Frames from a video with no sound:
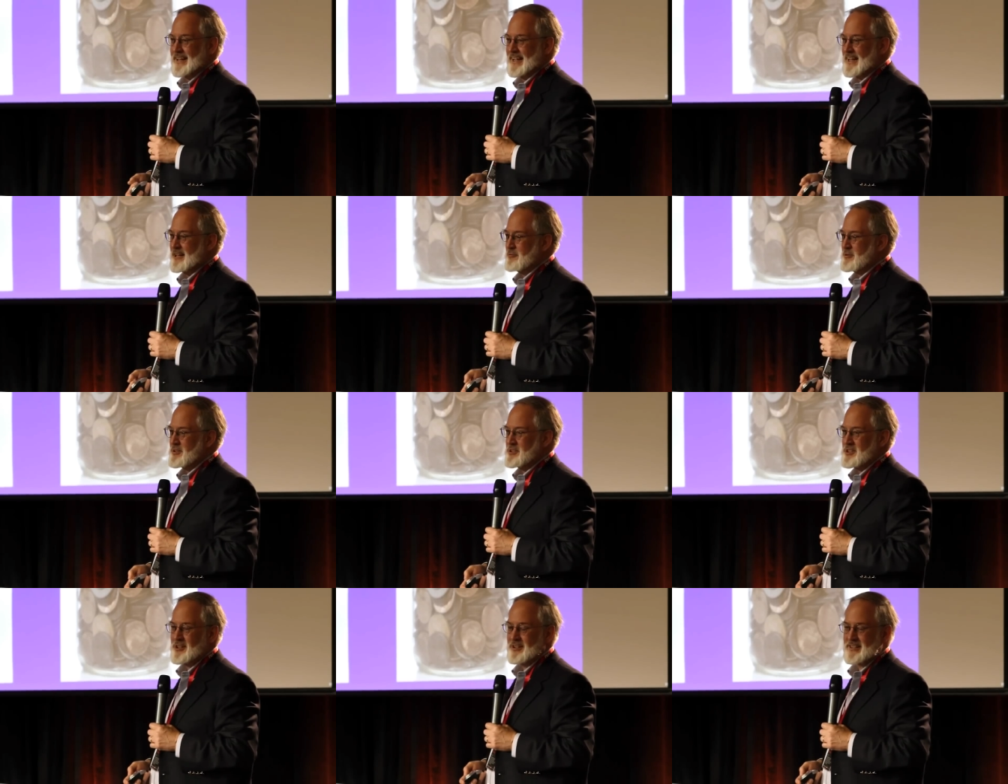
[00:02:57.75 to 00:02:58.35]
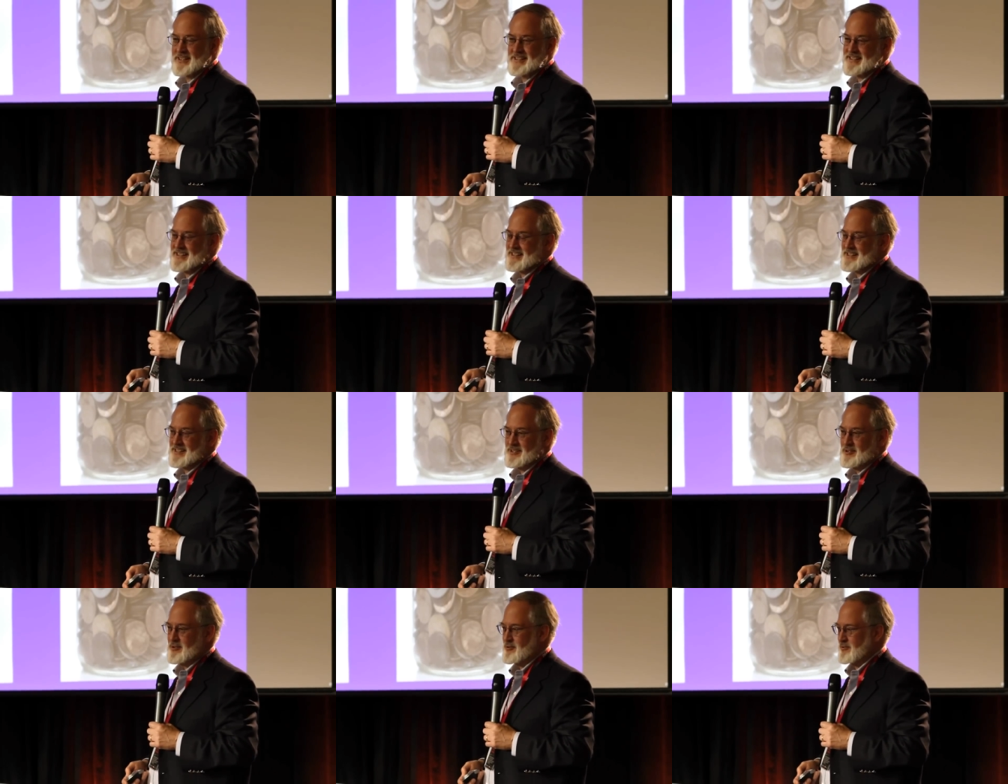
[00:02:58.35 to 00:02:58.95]
and the result is
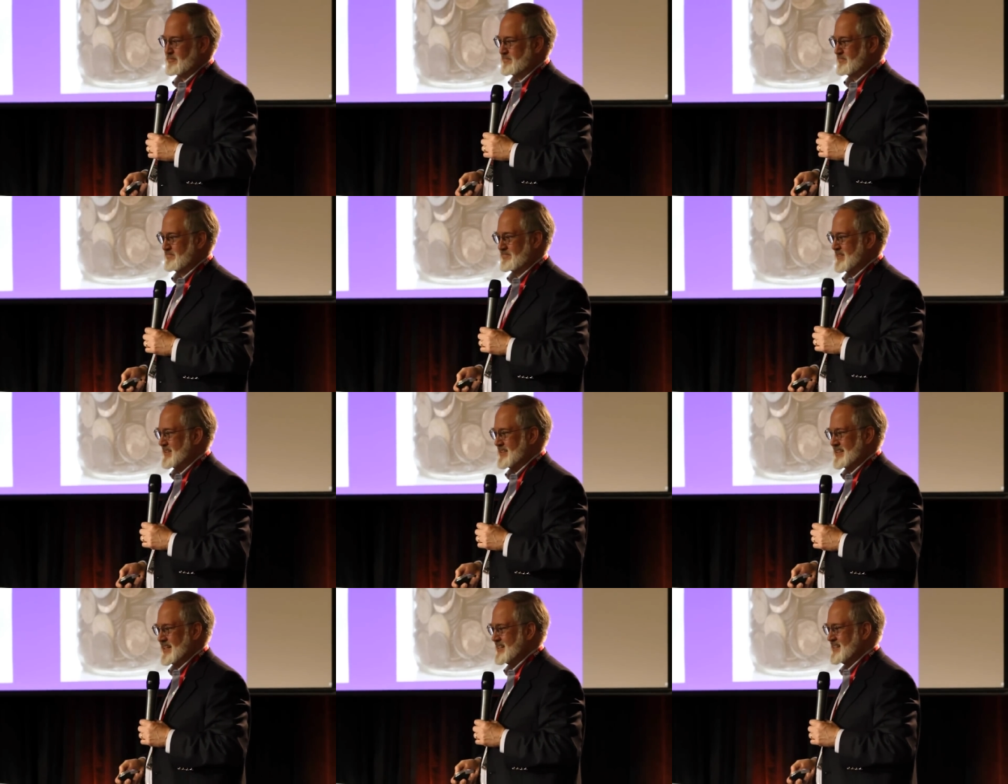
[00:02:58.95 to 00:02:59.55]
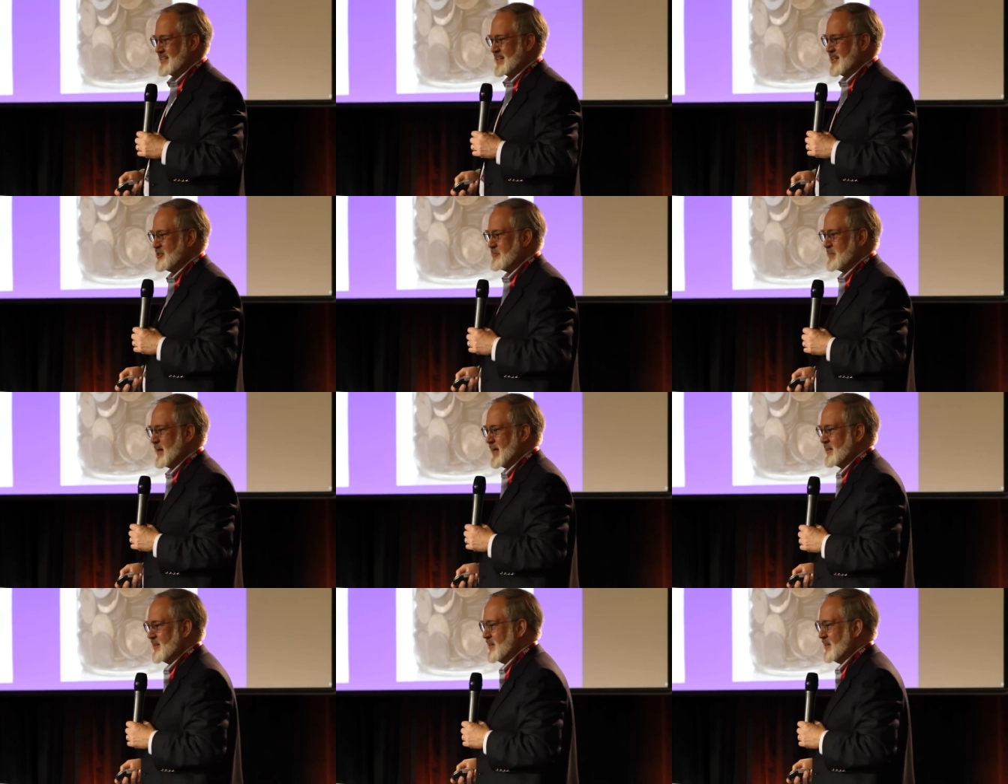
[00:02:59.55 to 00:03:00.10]
just so says such